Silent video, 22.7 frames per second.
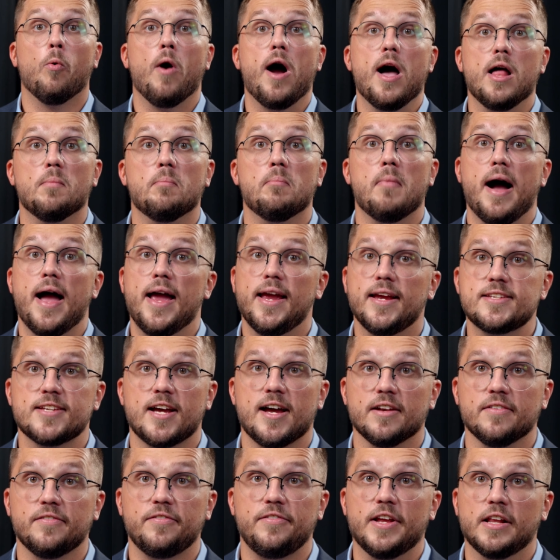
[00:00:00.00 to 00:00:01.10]
while Mike's
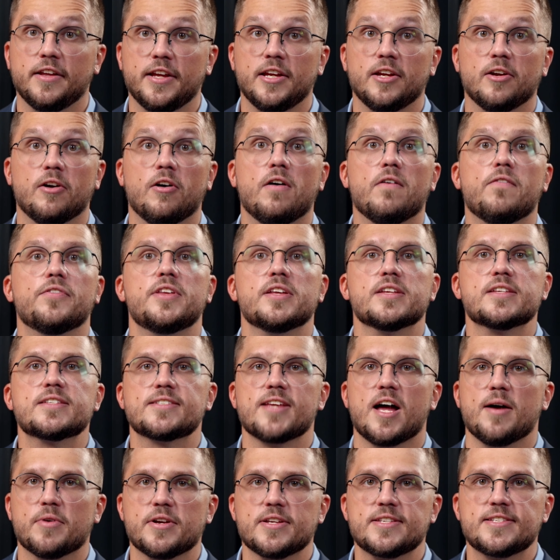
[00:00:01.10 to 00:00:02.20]
unveiling of the
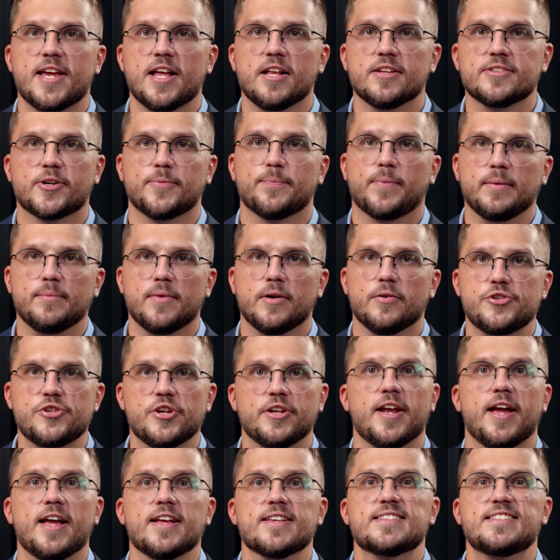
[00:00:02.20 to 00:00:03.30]
summer seltzer
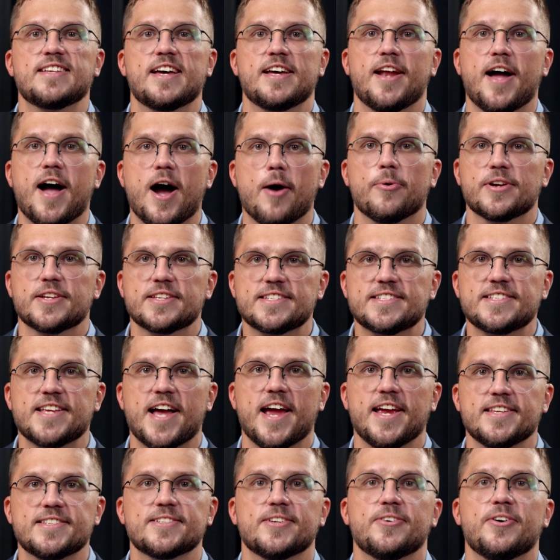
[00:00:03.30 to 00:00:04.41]
promotion has set our
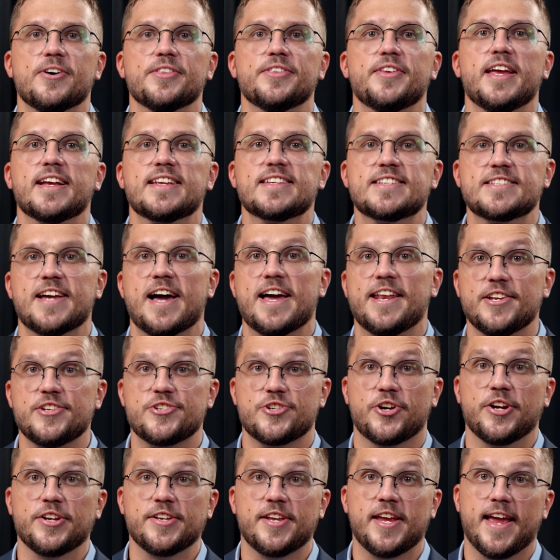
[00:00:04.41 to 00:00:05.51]
sights on the exciting
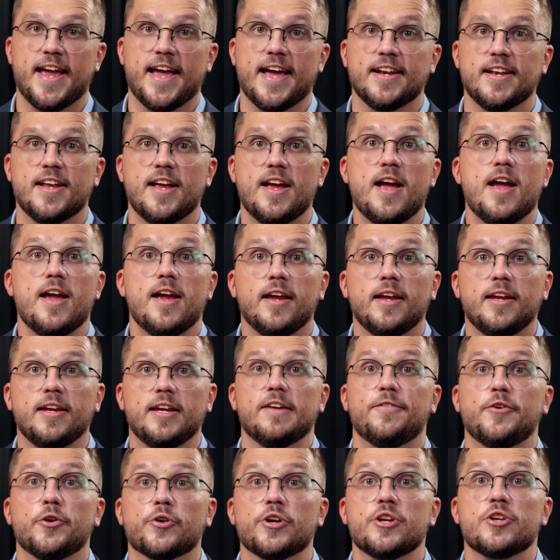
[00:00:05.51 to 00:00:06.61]
journey ahead.
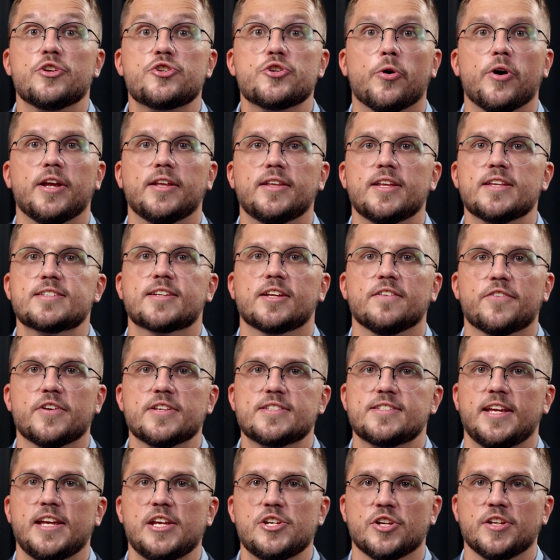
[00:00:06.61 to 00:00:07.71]
If you enjoy this
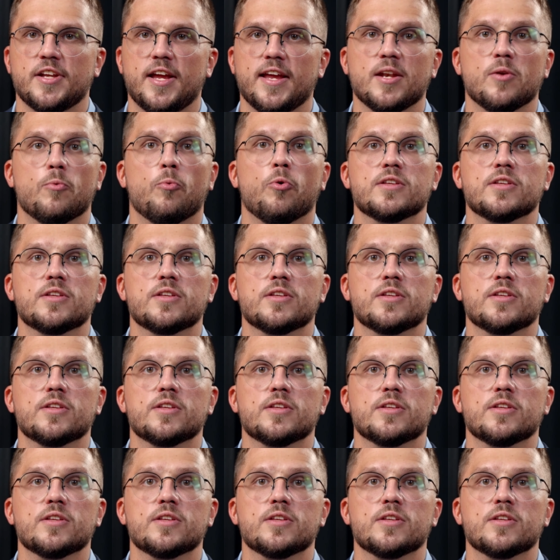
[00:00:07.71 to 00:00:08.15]
conversation and